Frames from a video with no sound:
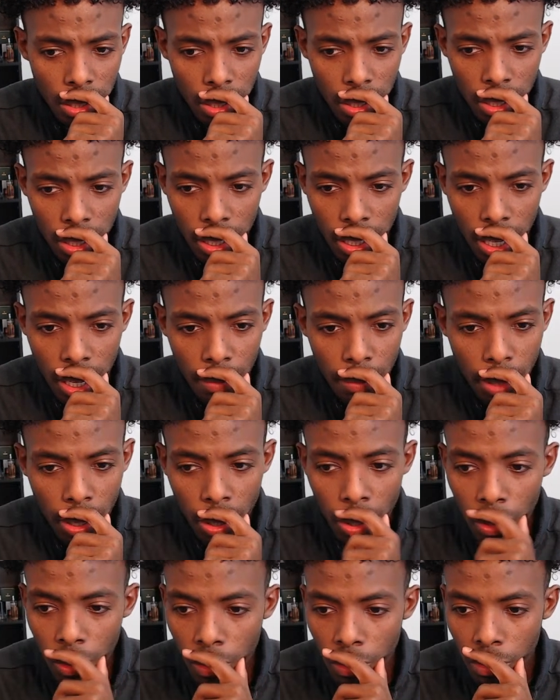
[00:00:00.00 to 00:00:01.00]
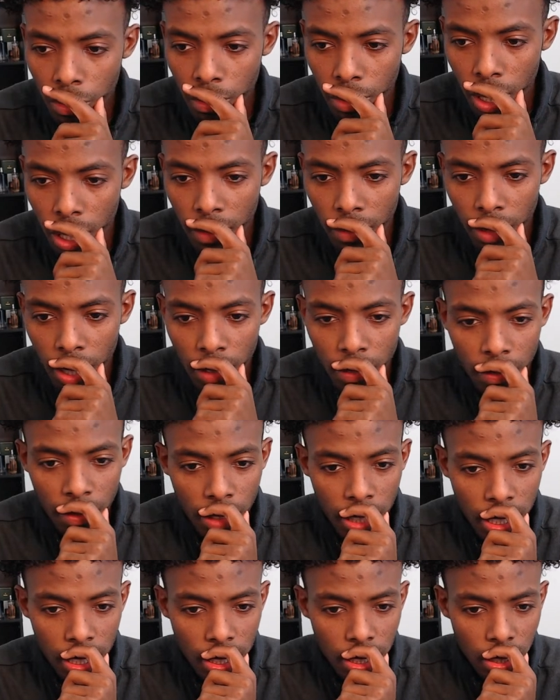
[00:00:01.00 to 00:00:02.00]
Come on, bruh.
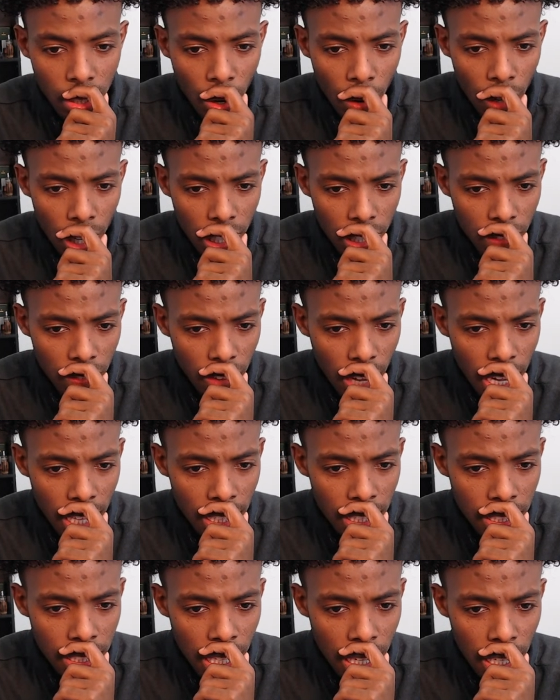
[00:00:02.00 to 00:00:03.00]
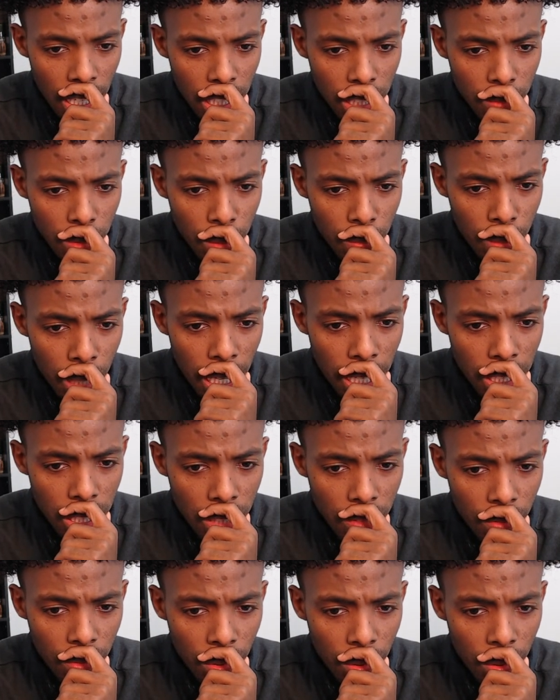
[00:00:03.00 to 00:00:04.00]
Let's go. Let's find this out. Let's be patient,
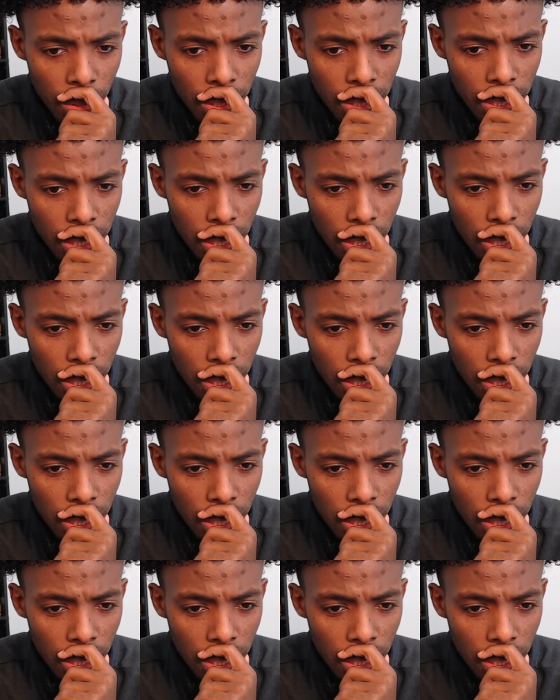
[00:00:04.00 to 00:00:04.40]
of course.